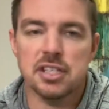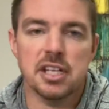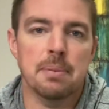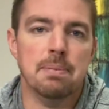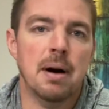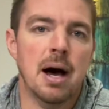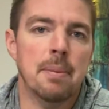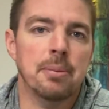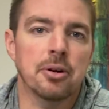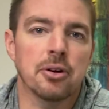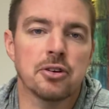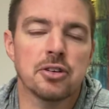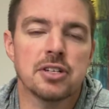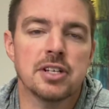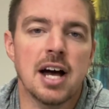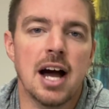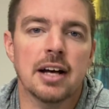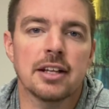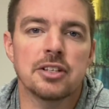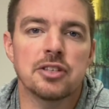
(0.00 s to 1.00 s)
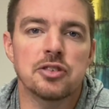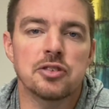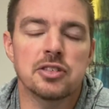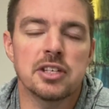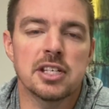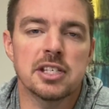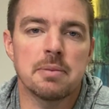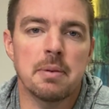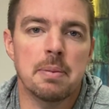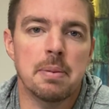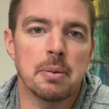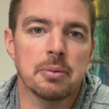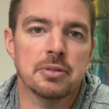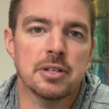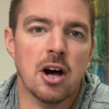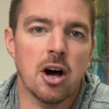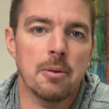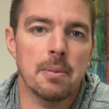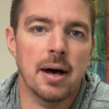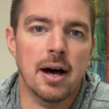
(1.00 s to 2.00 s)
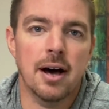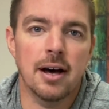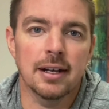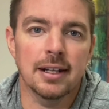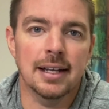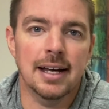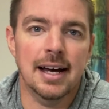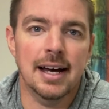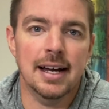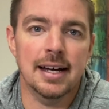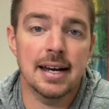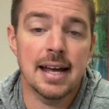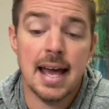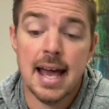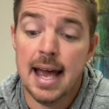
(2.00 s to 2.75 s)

a popular stock that you see so many people talk about online.